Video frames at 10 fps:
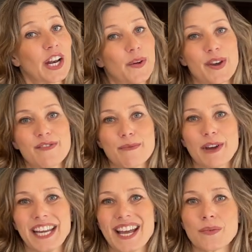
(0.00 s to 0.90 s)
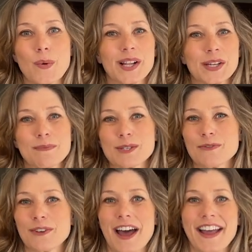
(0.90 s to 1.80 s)
Hello everybody and welcome to
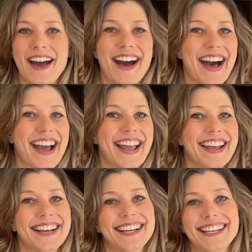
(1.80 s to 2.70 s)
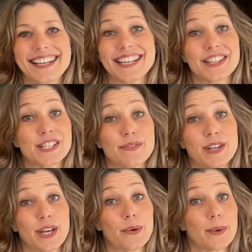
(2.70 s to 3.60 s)
Fly High. In this
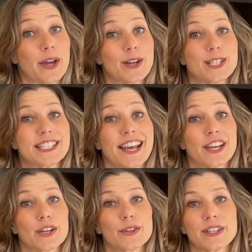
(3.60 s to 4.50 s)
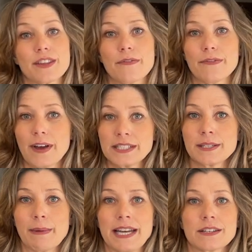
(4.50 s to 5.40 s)
video we're going to take a look at the
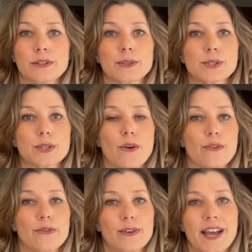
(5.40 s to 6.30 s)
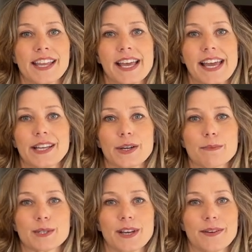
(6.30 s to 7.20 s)
fundamentals of flying a
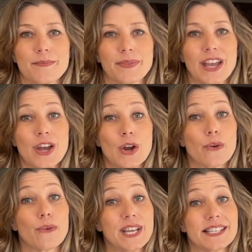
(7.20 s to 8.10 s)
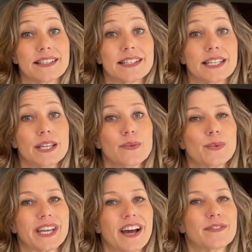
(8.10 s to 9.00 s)
helicopter. Recently
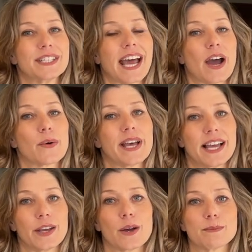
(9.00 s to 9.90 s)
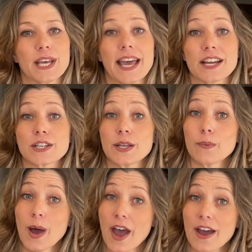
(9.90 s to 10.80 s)
we covered how a helicopter actually
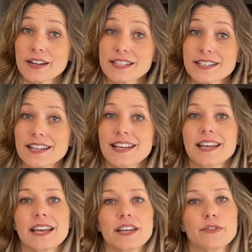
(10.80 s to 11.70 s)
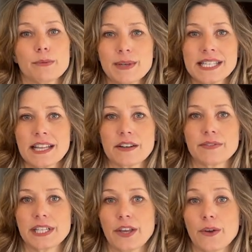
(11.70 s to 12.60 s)
works. If you missed that
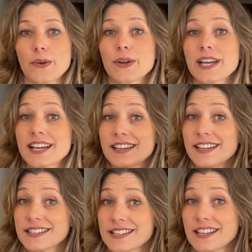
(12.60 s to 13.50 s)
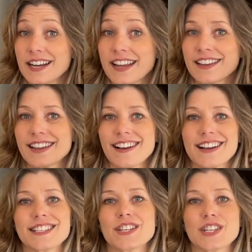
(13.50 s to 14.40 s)
video, here's the link.
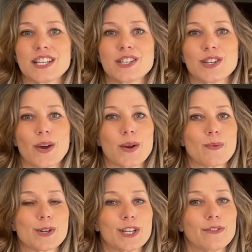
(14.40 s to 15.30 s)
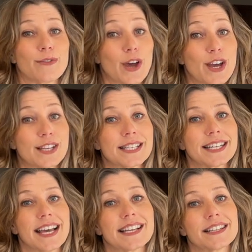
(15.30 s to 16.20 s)
I suggest you go and watch it first
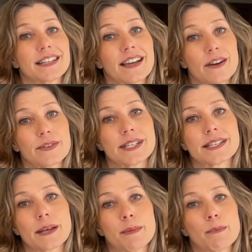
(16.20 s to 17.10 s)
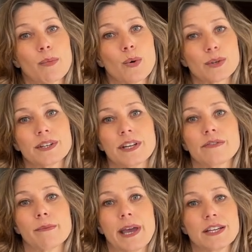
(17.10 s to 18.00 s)
as it covers some important
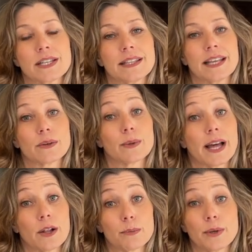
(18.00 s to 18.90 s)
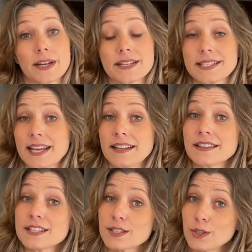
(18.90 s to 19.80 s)
information that will help you understand
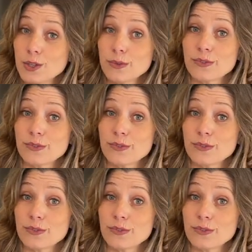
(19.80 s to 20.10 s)
this new